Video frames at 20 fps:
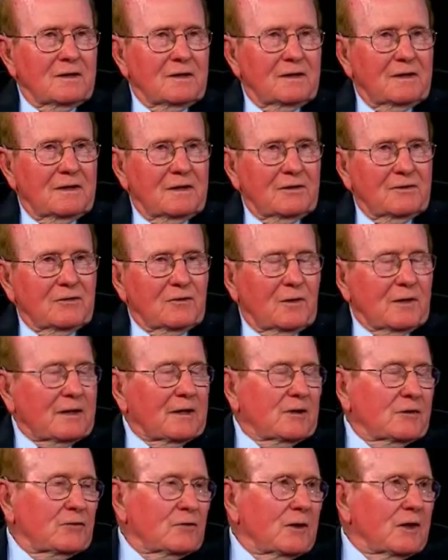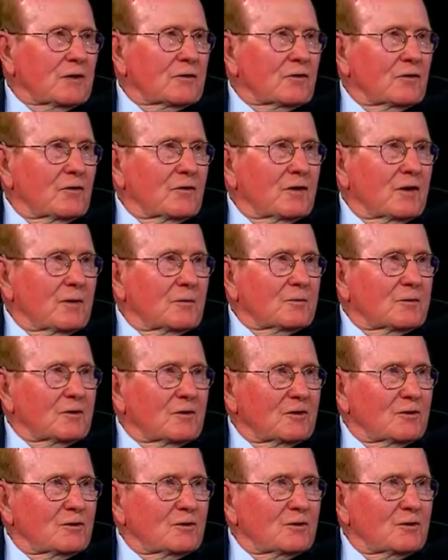And so I got transferred up
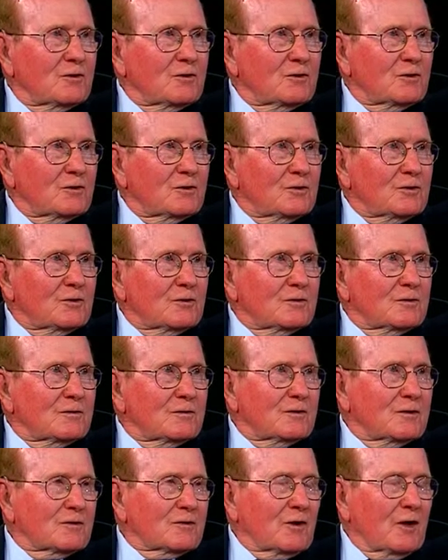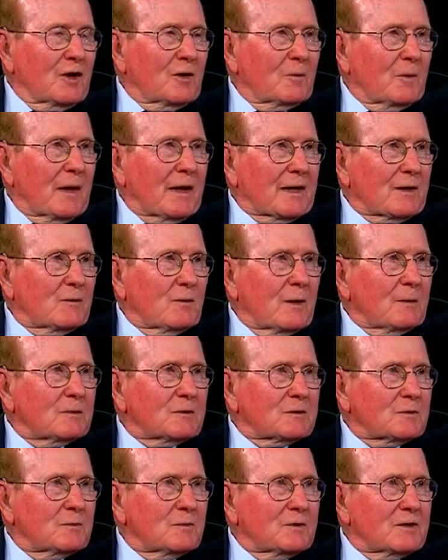to this automatic
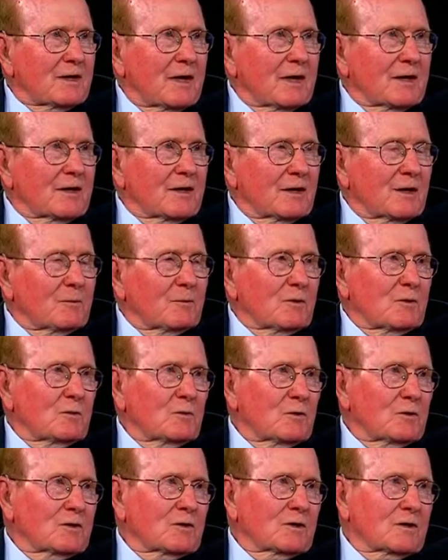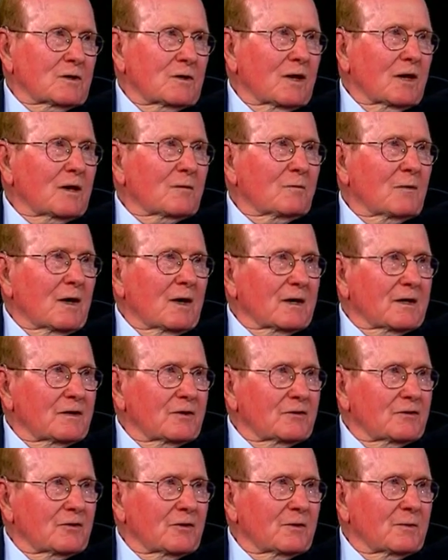weapons battalion up in Gladbach
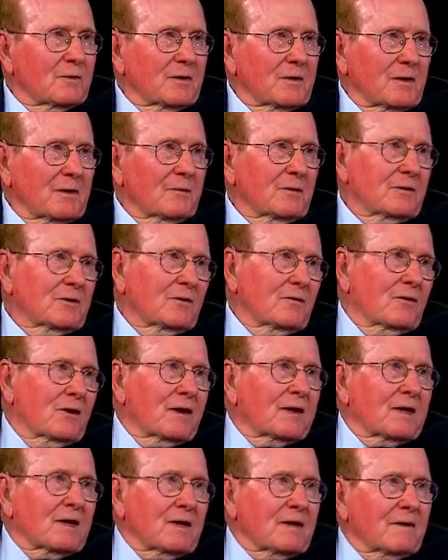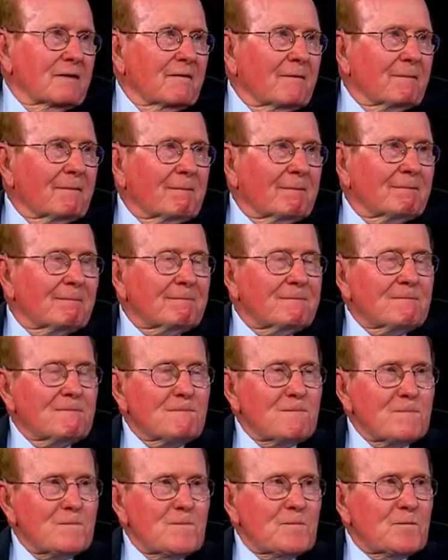in Germany, up in the Rhineland.
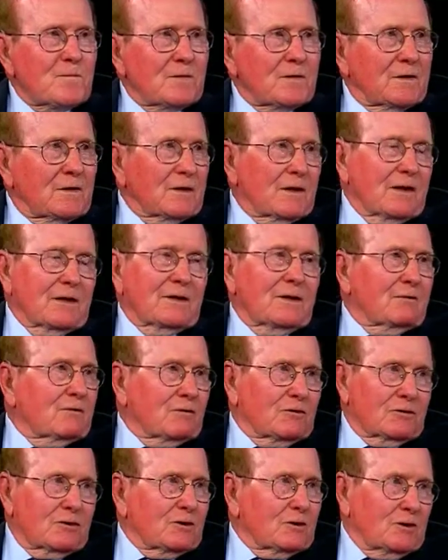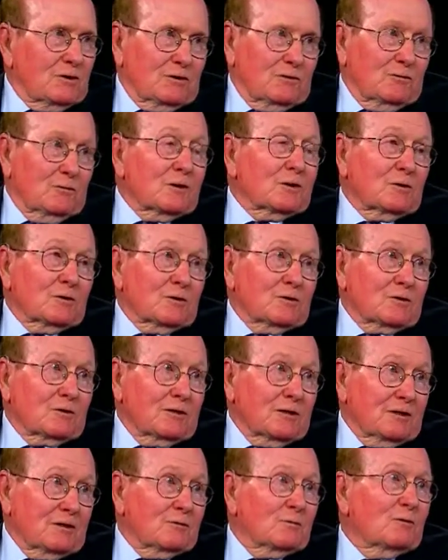And I'd never seen either one of those
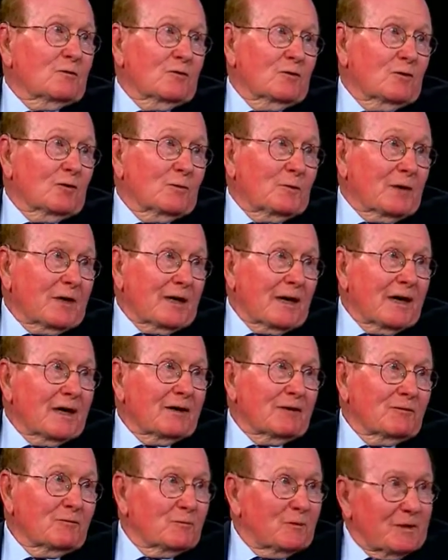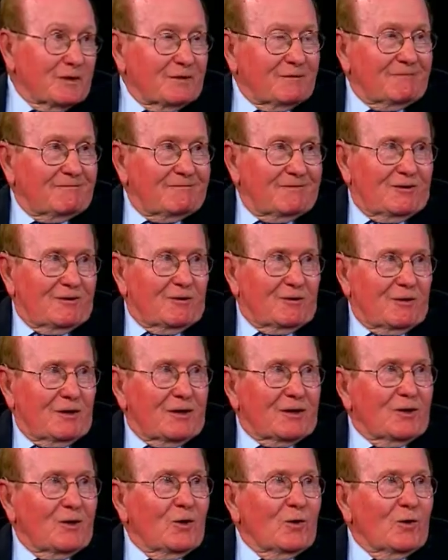guns before in my life, but, yeah, but here I you go.